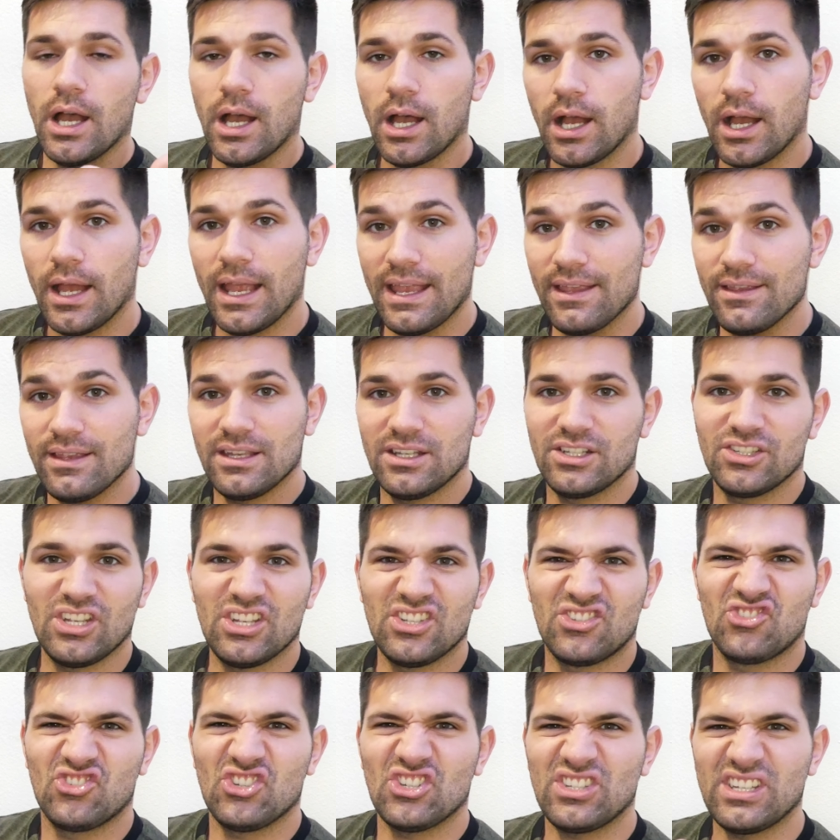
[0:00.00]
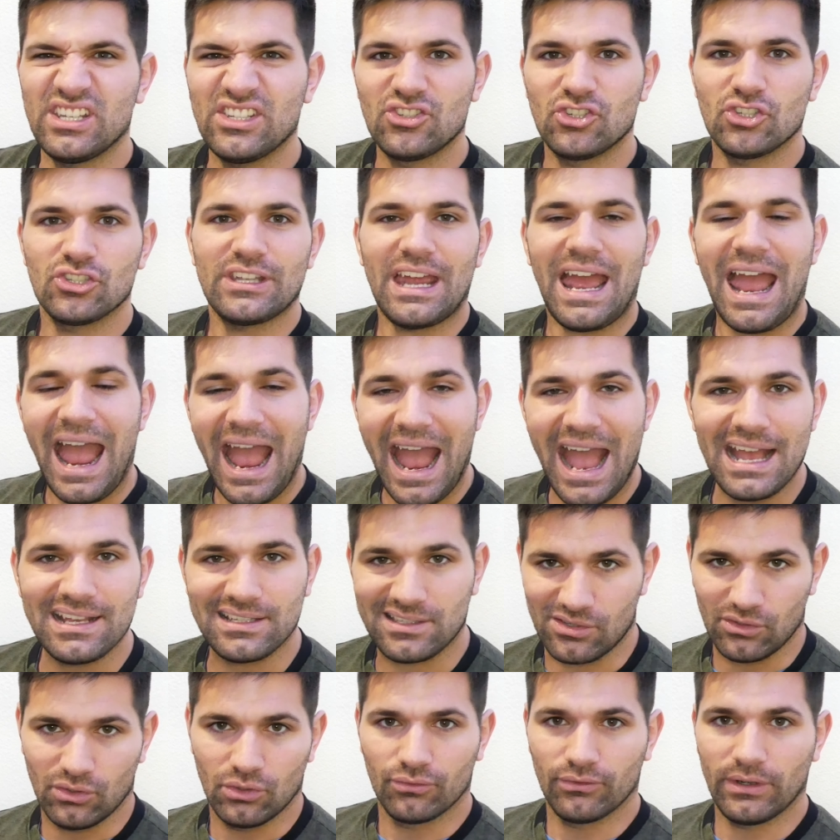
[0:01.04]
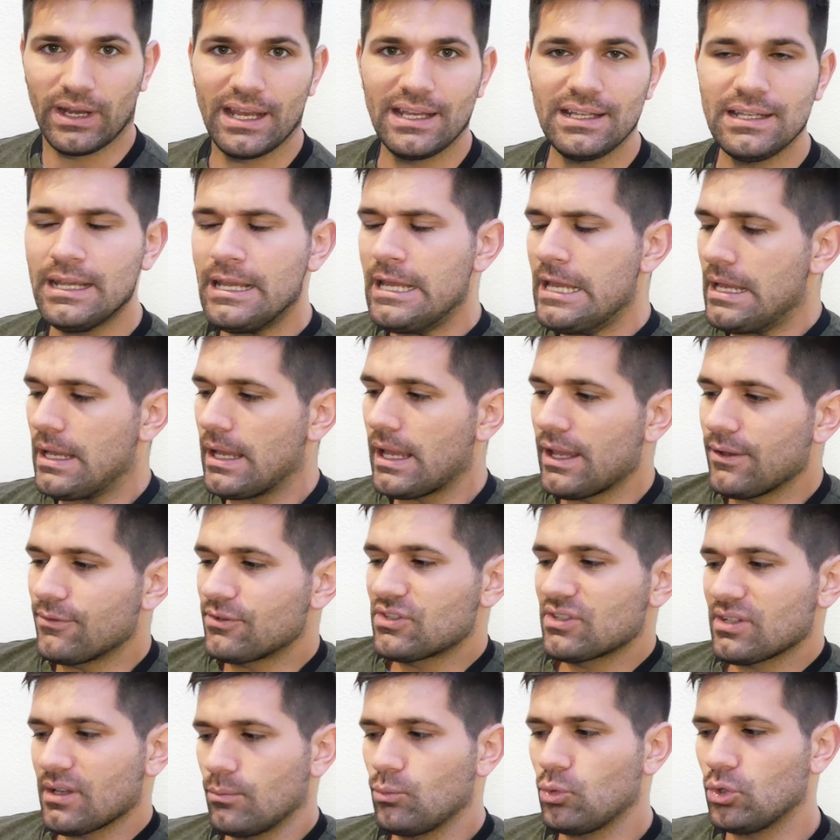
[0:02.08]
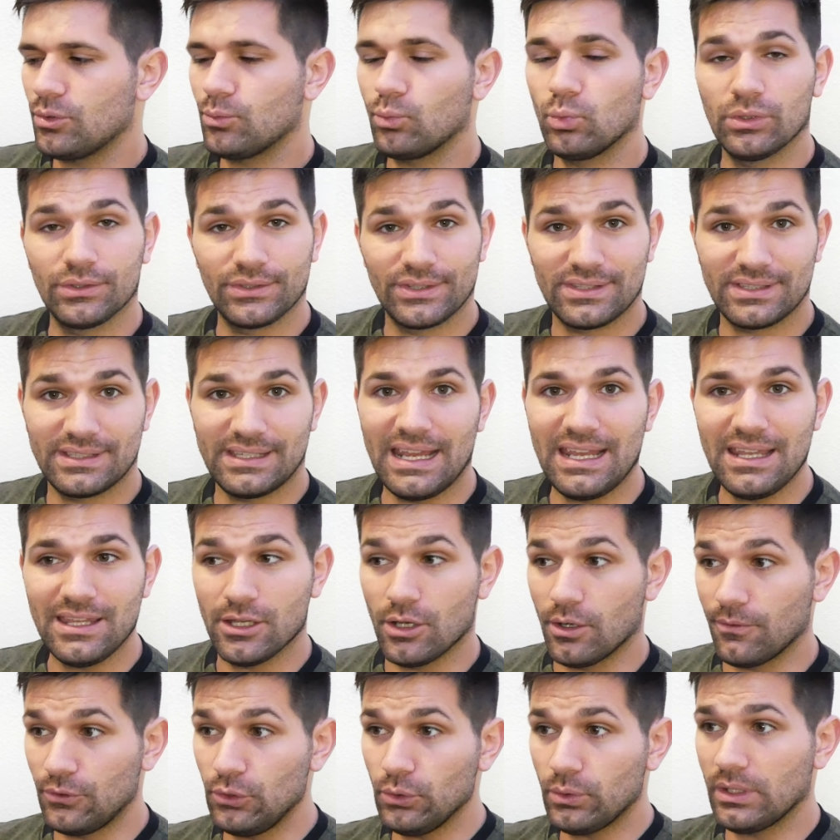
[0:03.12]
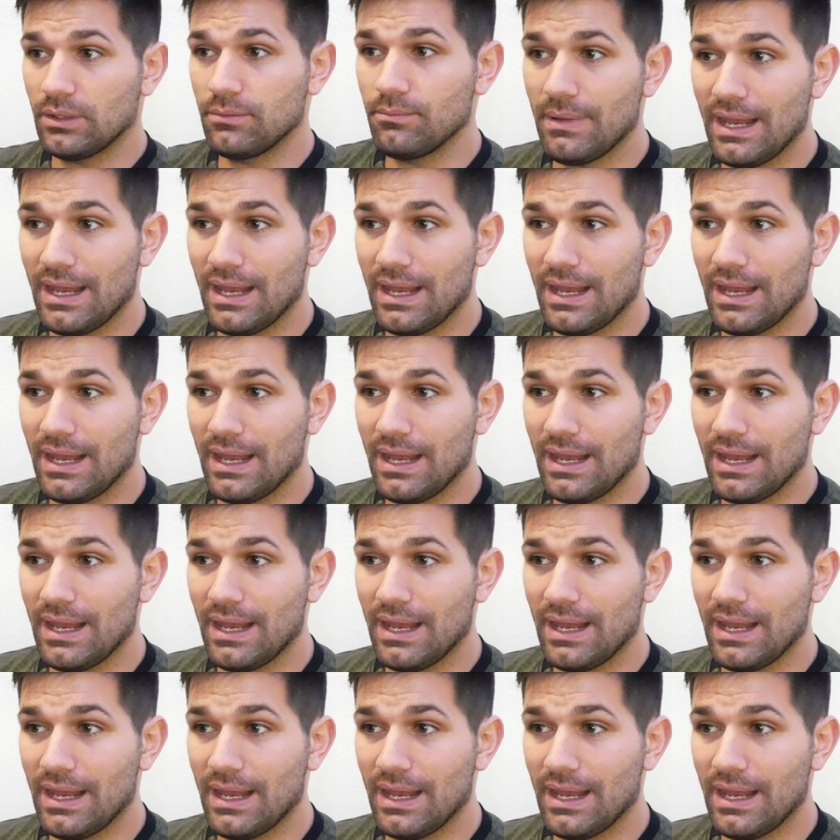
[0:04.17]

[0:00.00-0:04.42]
uh, it, it's just it's just a hassle, right? If someone will stay there, if you can